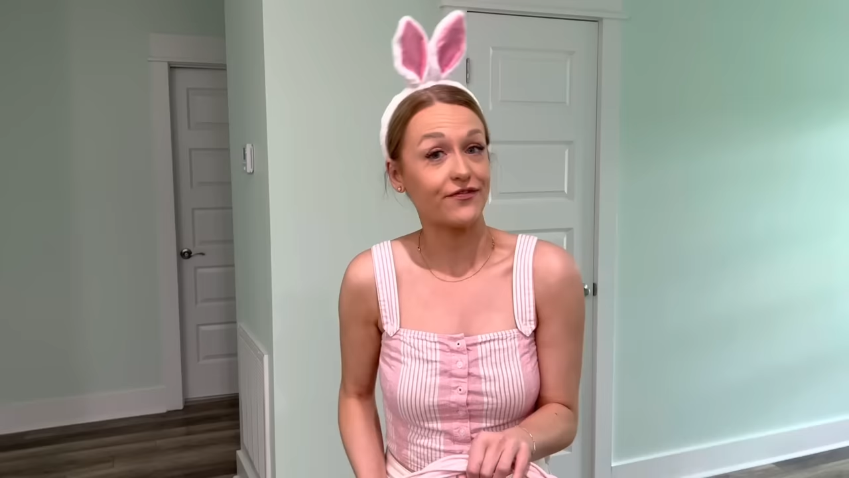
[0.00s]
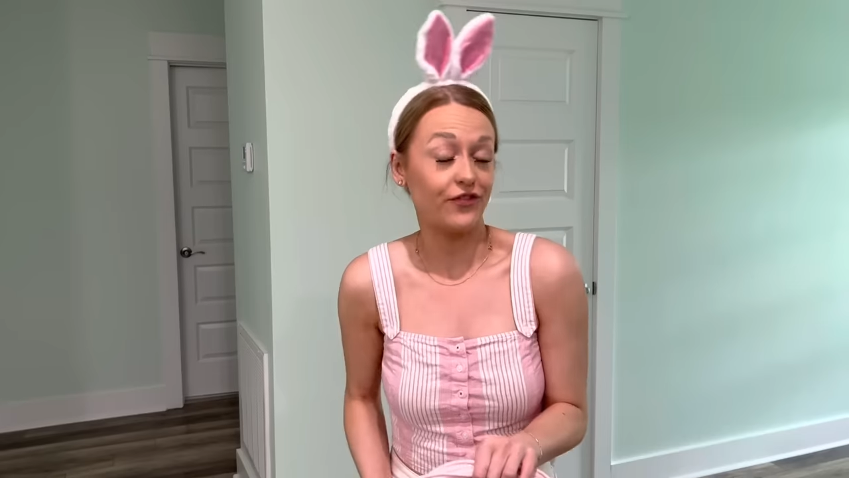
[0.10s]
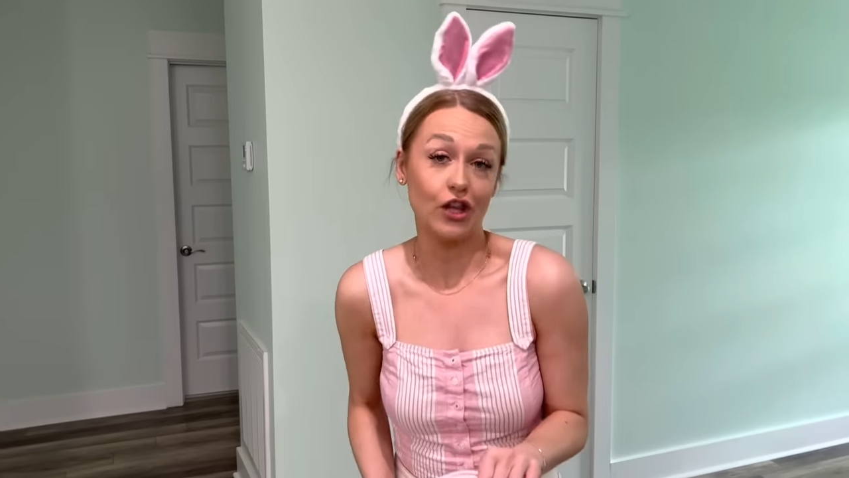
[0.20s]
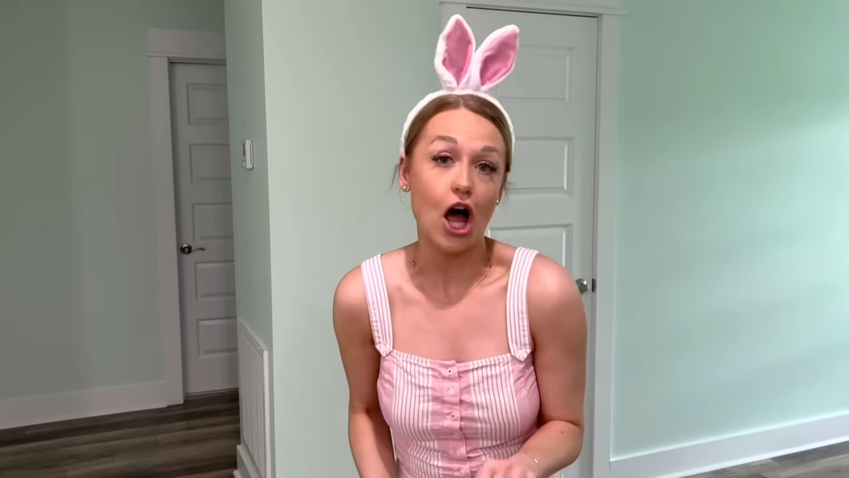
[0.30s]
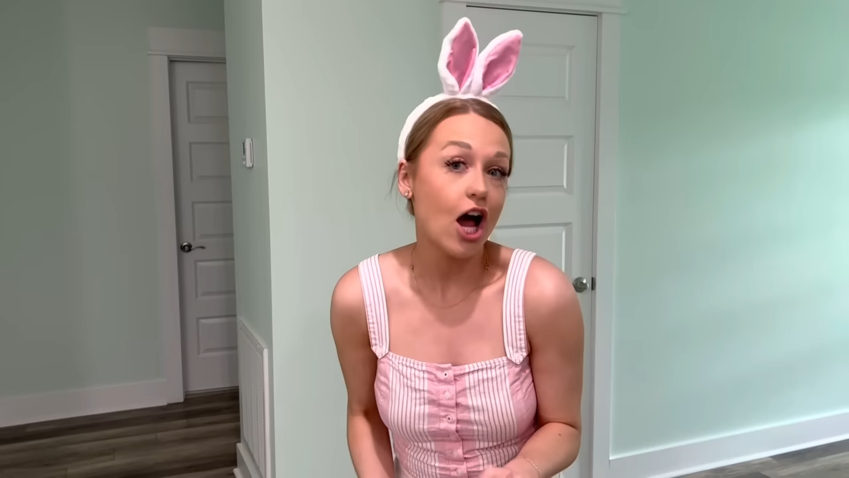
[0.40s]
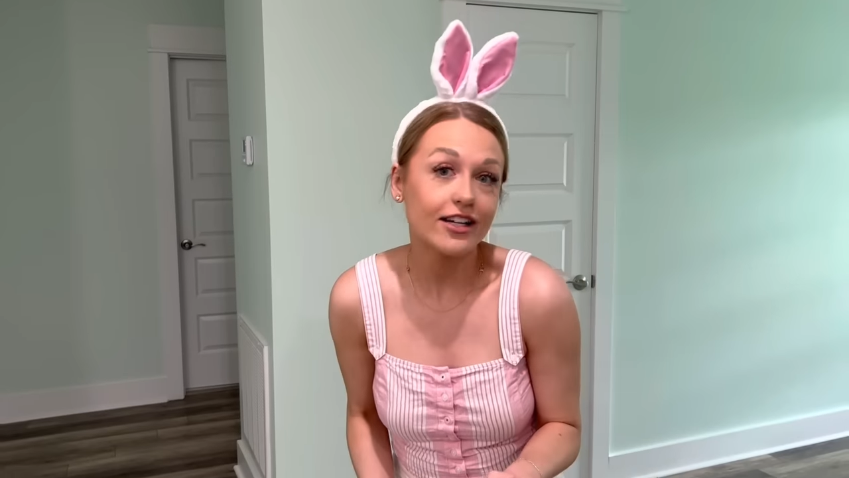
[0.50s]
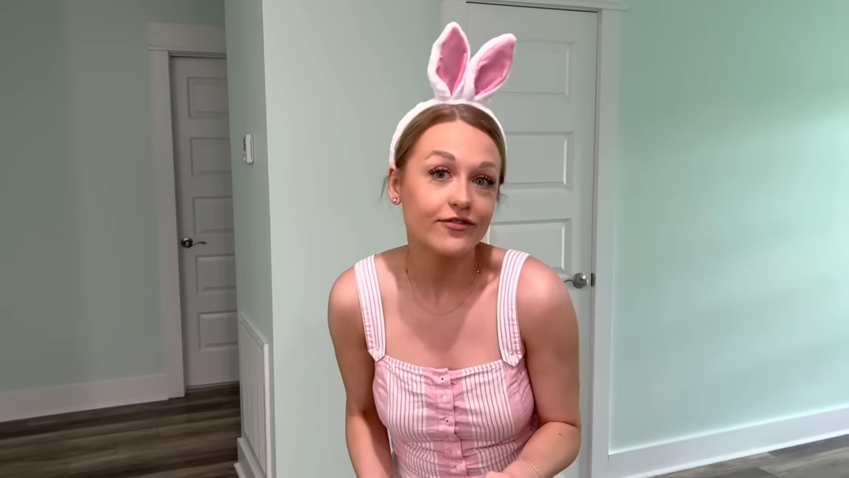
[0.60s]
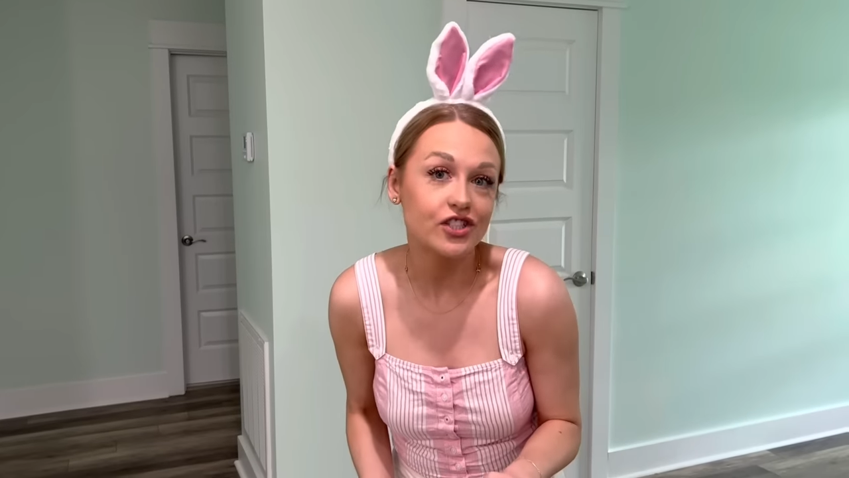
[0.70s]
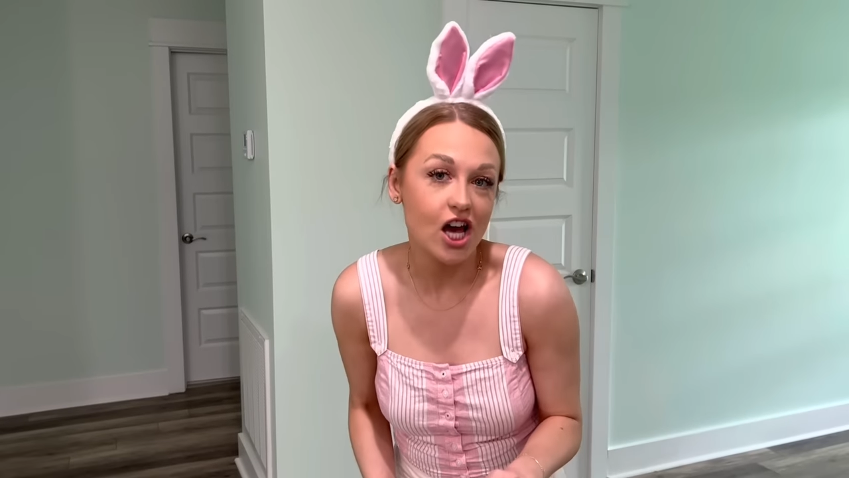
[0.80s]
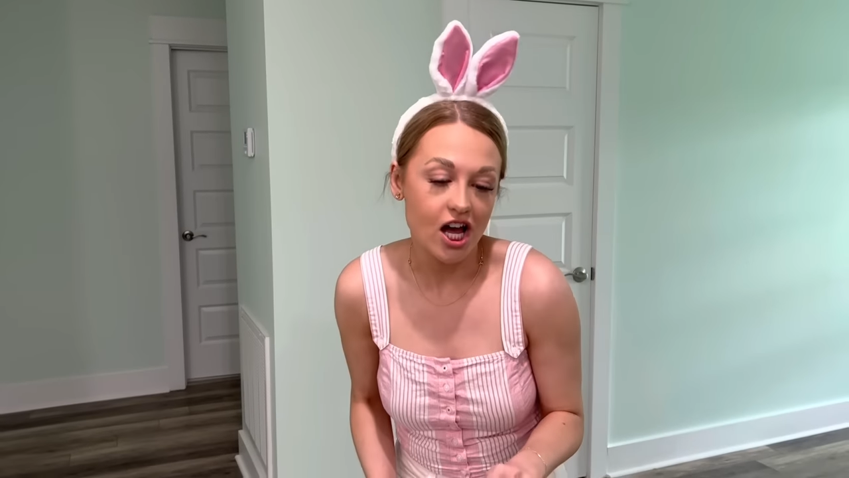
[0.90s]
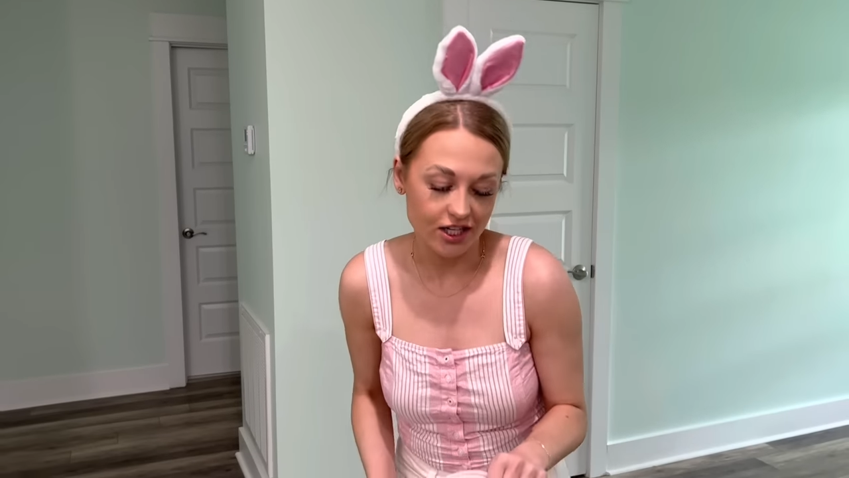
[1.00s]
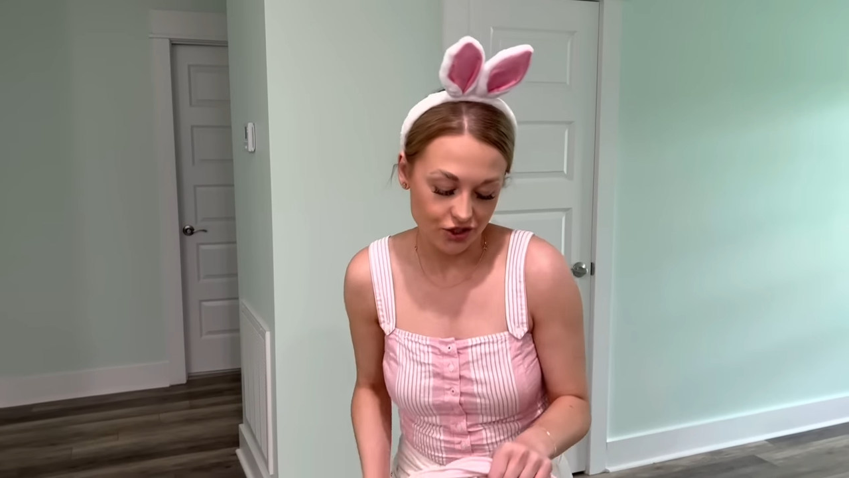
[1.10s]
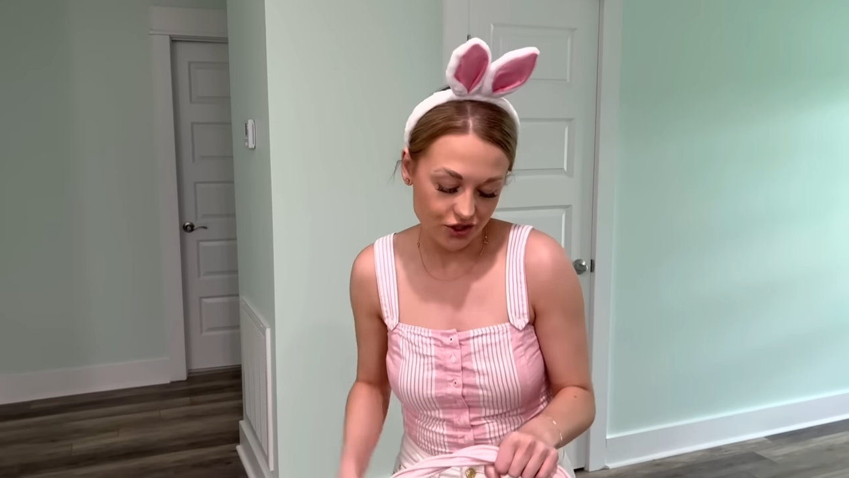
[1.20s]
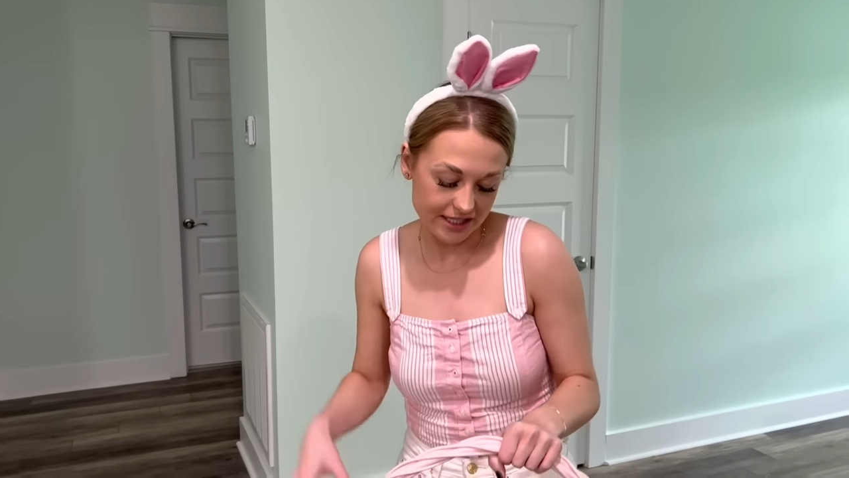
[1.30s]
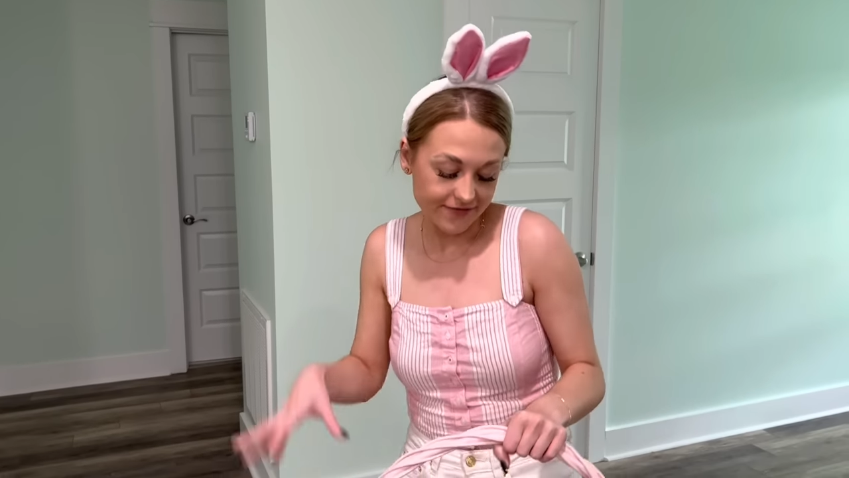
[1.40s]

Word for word: flock of ducks just